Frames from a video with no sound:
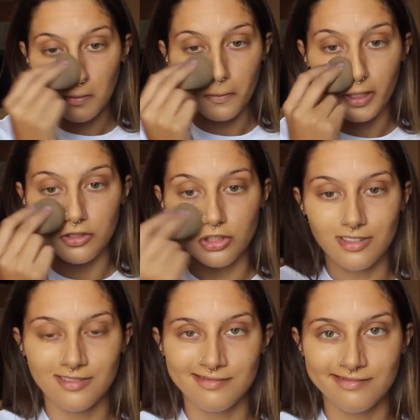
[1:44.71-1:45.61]
which
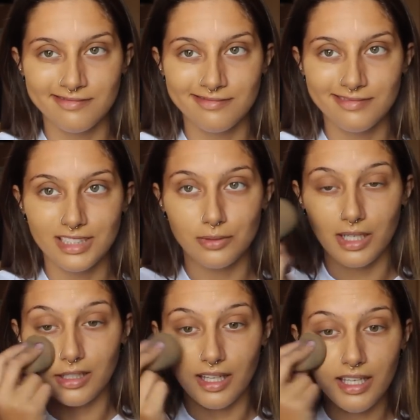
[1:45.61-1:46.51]
is what
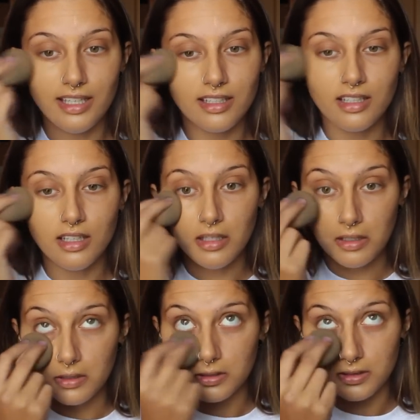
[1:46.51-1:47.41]
I like.
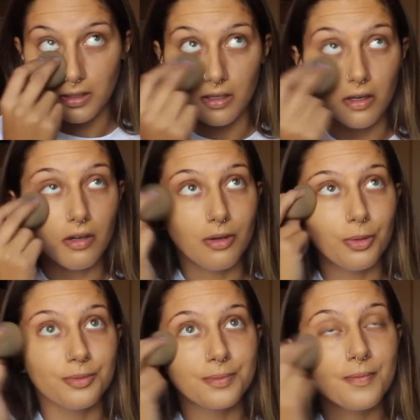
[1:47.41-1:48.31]

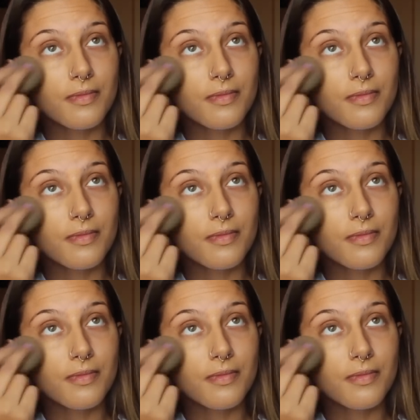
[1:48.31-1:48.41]
So